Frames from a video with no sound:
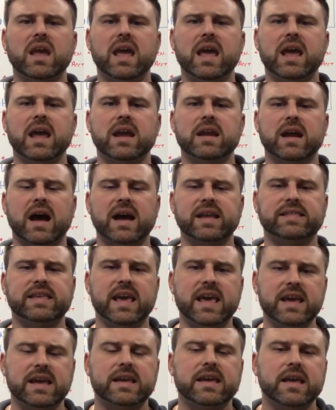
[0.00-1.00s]
and I
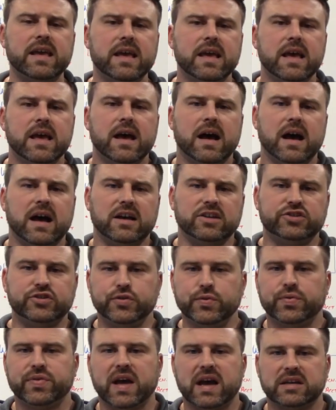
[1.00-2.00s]
take
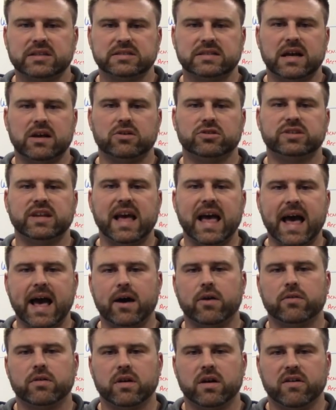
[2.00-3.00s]
$2,000
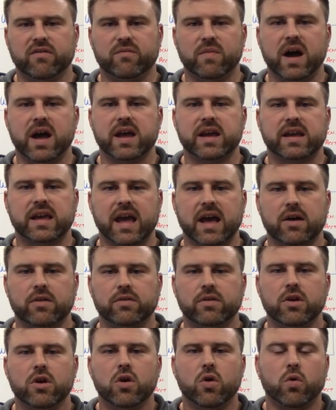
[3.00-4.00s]
out of my
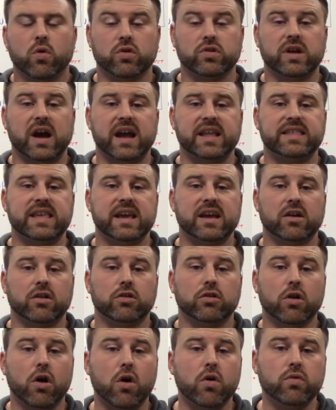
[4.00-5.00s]
account, or I take
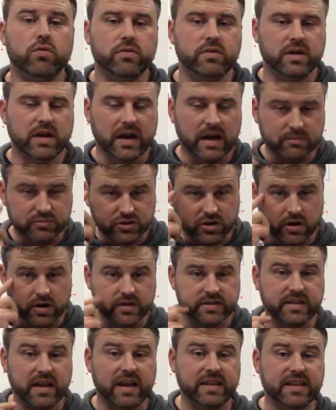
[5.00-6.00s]

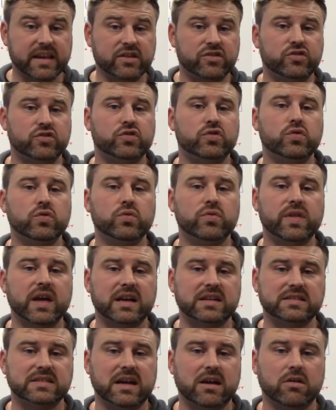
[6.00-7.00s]
I take
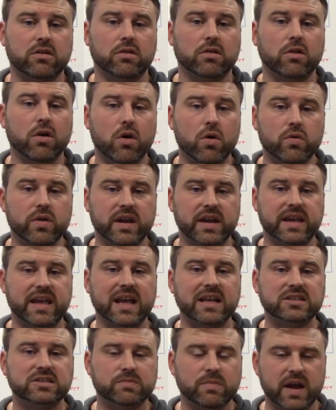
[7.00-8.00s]
$2,000 loan
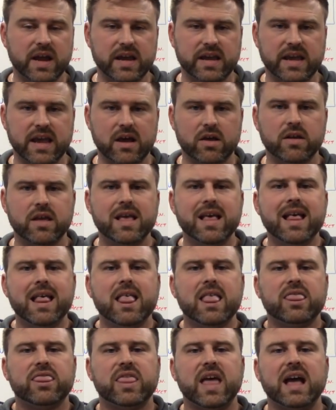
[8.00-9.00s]
against my account.
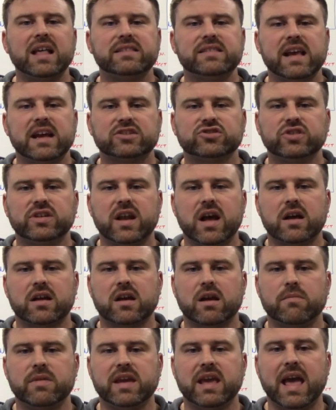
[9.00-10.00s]
That's actually not
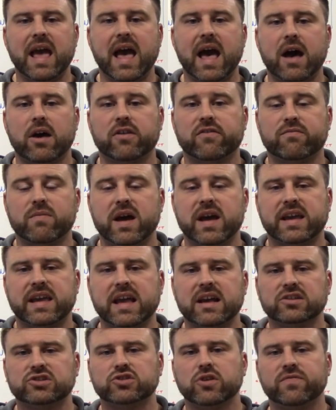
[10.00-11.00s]
coming out of my
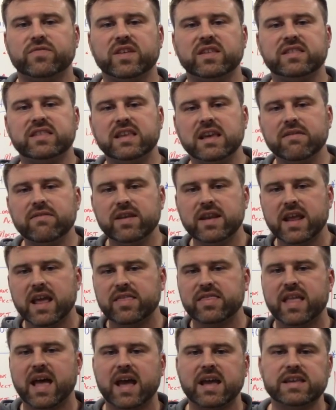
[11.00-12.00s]
account. So if the
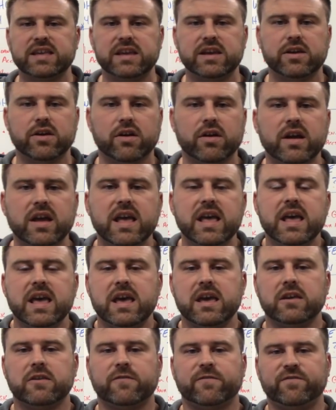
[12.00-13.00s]
dividend that year
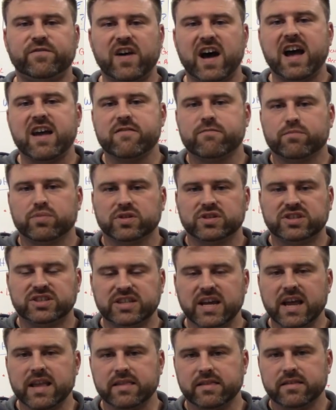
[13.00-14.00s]
is
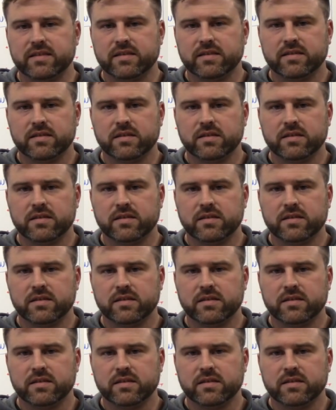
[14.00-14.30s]
5%,